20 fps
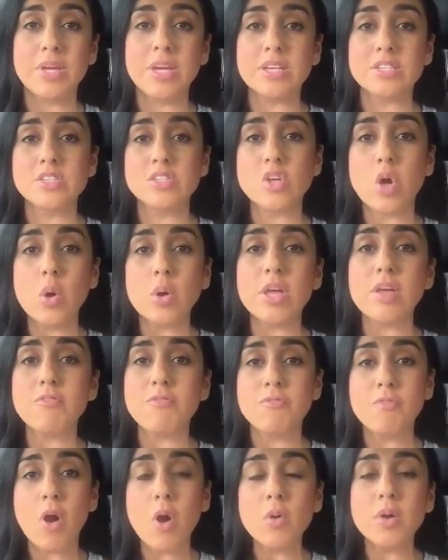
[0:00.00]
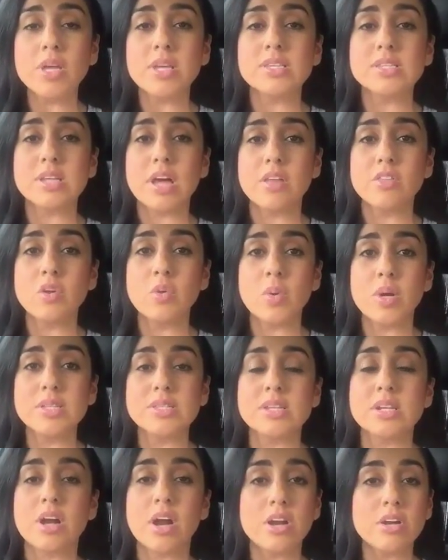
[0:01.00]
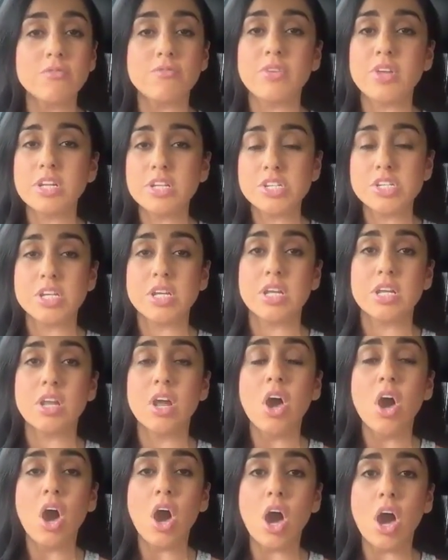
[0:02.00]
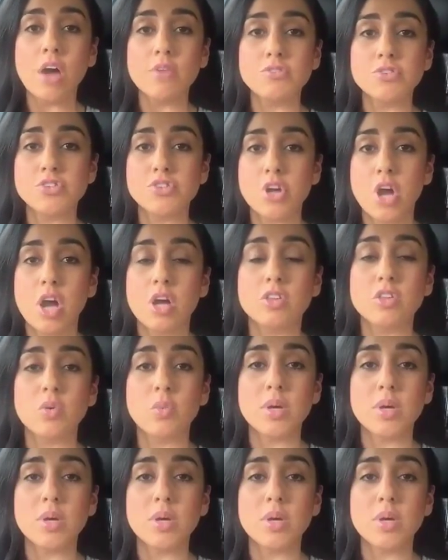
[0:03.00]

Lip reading: because don't get focused on the ones that aren't finishing off strong,